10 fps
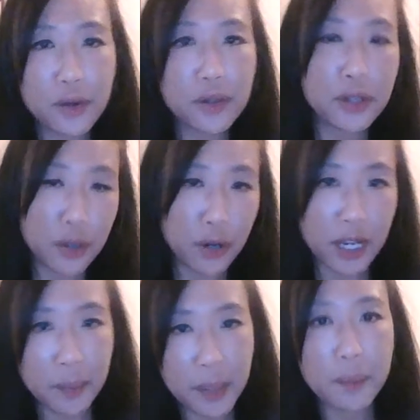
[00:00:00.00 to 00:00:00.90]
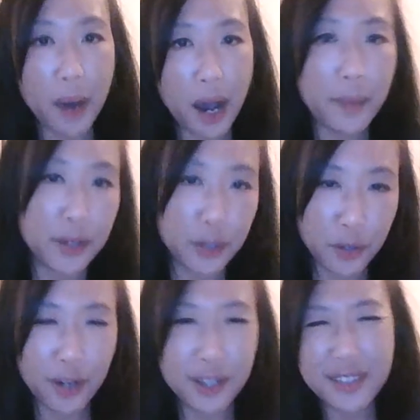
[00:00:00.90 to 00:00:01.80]
go to New York and meet Bob in New
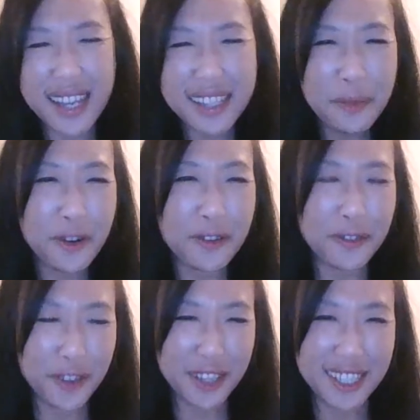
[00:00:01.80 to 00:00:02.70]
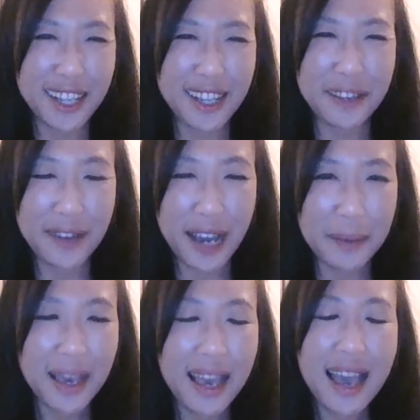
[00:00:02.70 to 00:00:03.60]
York? So that's more of a fortune telling
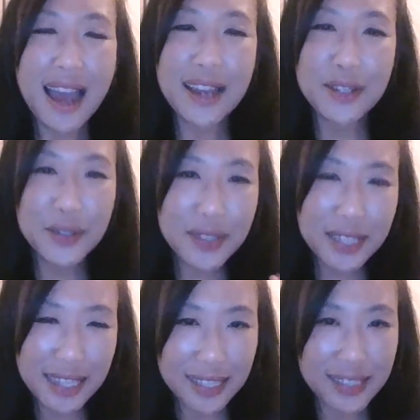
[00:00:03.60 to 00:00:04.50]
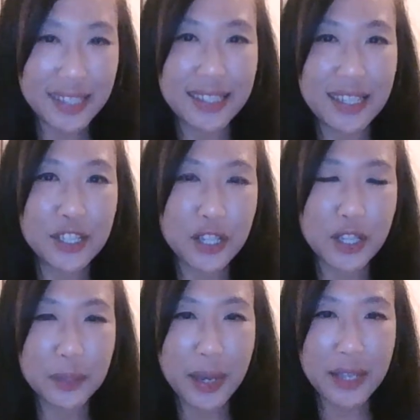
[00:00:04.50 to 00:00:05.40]
vibe. And you do see these
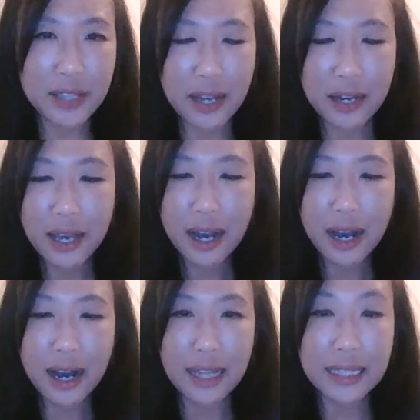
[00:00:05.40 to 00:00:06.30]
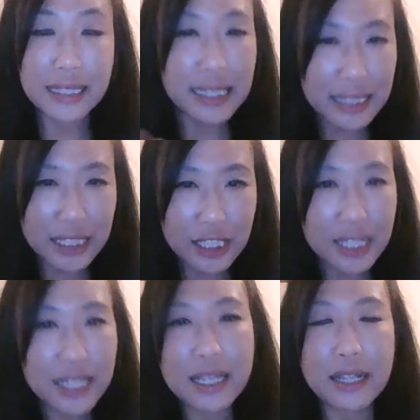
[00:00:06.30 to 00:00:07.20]
distinctions based on
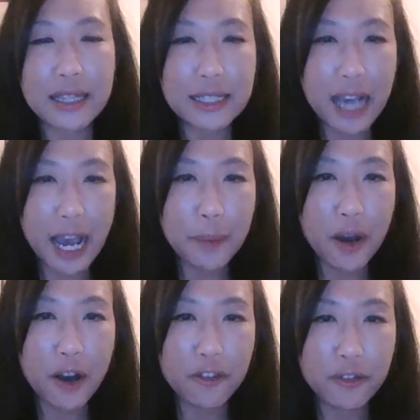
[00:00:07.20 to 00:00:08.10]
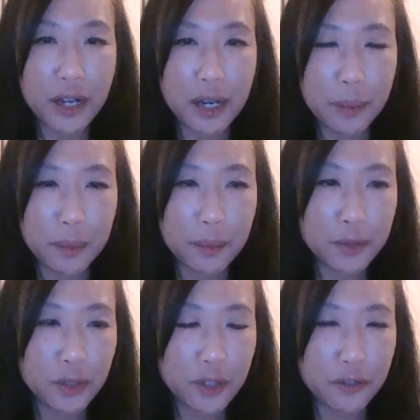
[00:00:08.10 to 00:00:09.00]
lineages and the type of
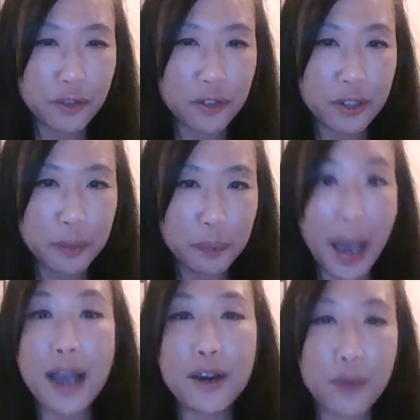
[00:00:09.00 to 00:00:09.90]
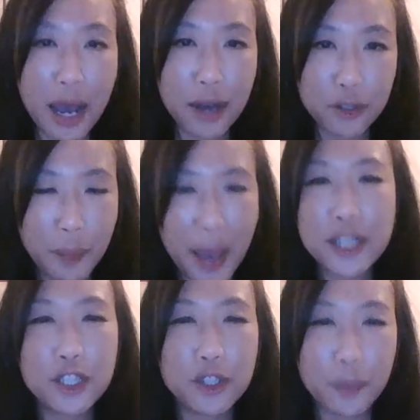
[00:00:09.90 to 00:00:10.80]
sort of backgrounds,
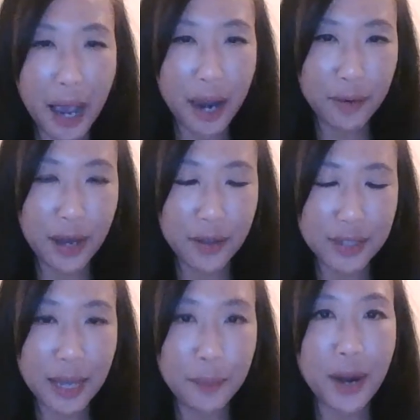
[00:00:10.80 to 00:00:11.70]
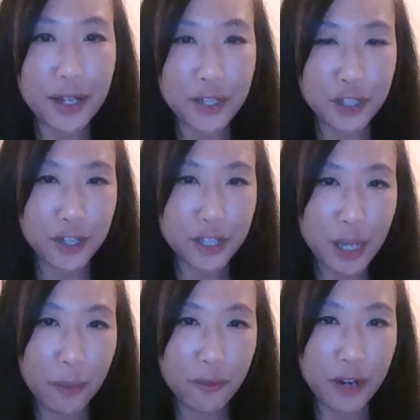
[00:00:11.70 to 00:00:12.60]
magical backgrounds that practitioners
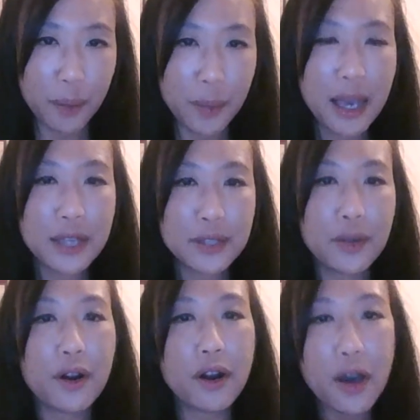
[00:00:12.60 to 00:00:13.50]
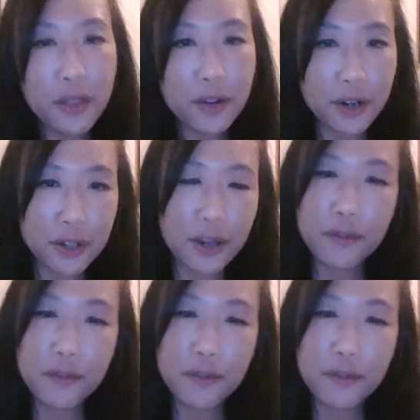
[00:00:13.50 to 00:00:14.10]
come from. So there are other